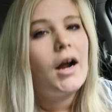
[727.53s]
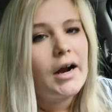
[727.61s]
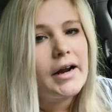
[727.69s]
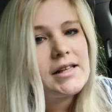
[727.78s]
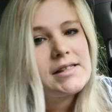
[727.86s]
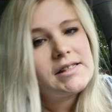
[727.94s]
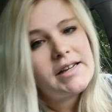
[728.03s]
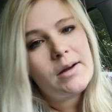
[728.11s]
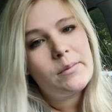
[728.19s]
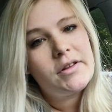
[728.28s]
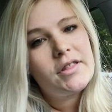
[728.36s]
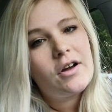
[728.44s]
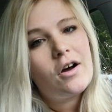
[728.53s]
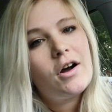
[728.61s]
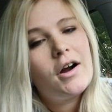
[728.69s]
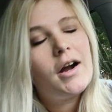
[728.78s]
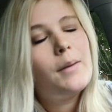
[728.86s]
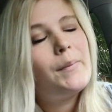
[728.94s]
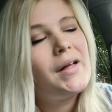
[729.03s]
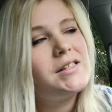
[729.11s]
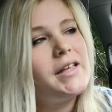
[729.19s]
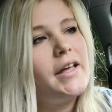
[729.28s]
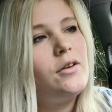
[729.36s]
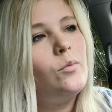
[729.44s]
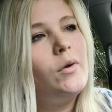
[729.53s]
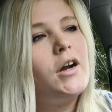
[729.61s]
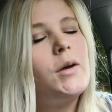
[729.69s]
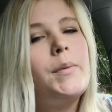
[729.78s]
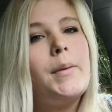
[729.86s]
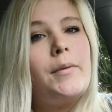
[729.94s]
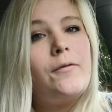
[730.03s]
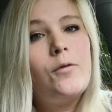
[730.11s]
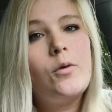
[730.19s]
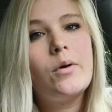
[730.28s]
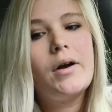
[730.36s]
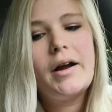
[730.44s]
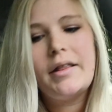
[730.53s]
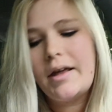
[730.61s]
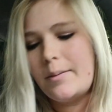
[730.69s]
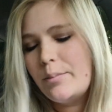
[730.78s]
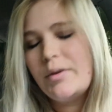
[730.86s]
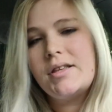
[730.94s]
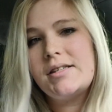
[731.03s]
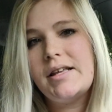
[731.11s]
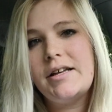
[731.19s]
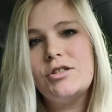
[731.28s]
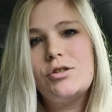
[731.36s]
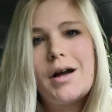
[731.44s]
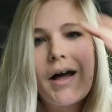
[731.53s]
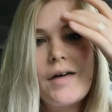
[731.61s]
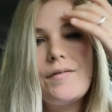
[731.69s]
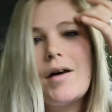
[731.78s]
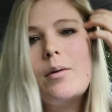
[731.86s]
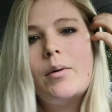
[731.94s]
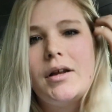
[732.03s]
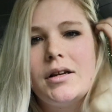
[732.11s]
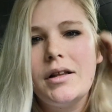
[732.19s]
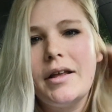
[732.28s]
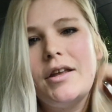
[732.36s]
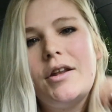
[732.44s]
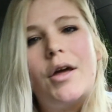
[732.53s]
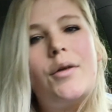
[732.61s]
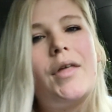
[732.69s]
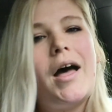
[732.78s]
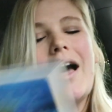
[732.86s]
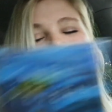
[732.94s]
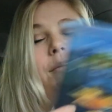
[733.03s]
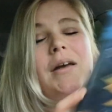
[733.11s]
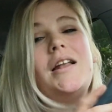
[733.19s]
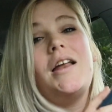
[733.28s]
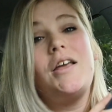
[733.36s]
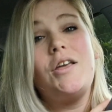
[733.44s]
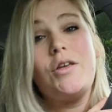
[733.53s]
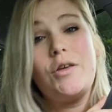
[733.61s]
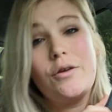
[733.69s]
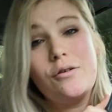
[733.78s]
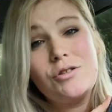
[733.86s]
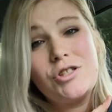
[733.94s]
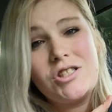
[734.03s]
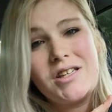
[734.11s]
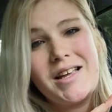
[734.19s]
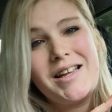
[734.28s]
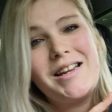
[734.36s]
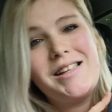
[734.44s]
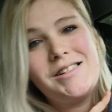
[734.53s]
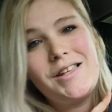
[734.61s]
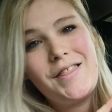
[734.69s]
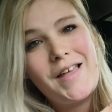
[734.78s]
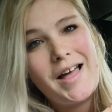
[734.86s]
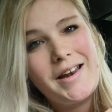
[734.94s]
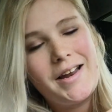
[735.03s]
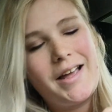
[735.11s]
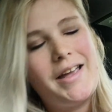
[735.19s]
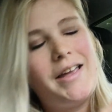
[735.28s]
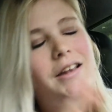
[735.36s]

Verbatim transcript: All right, so now we're in the car. I'm about to head to work, but before I like put this thing in drive, I wanted to let you know that I made a huge dent into that night.